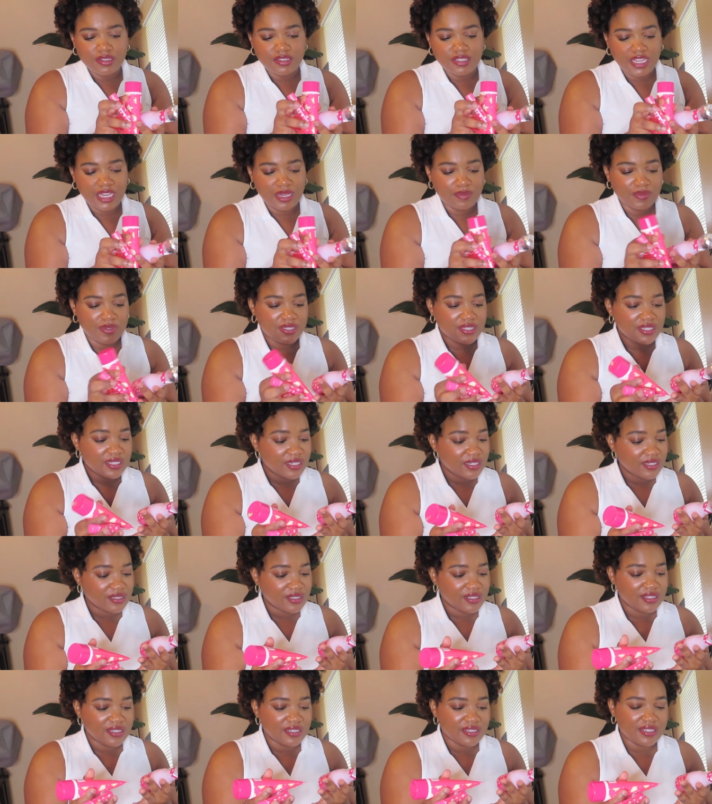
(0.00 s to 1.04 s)
same
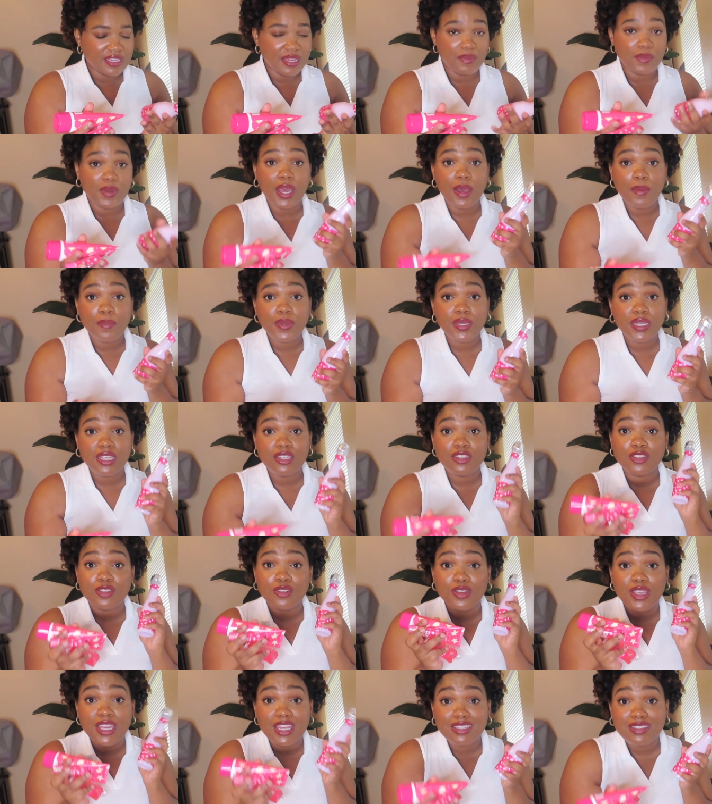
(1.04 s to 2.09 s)
scents, the same company.
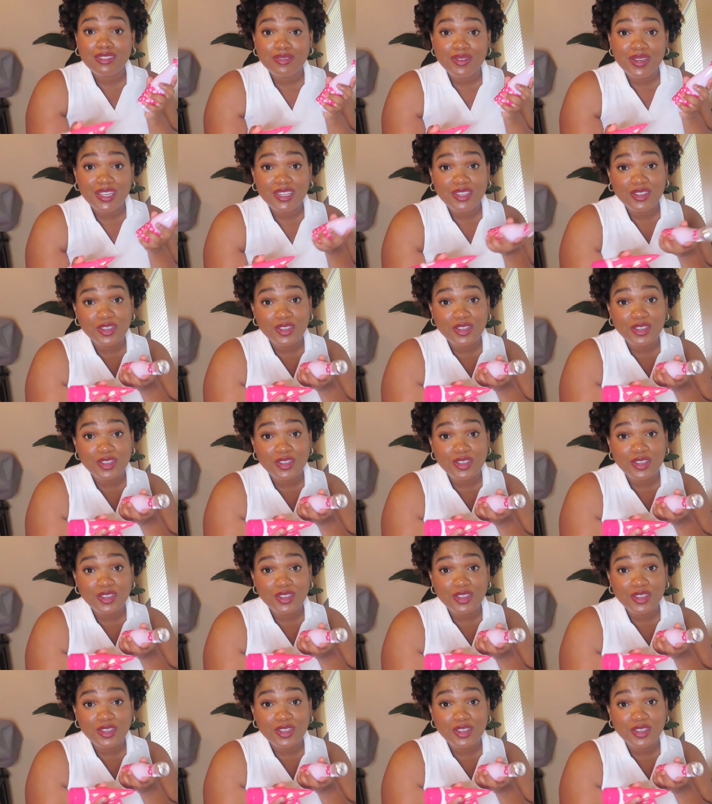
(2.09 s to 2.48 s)
So guess what?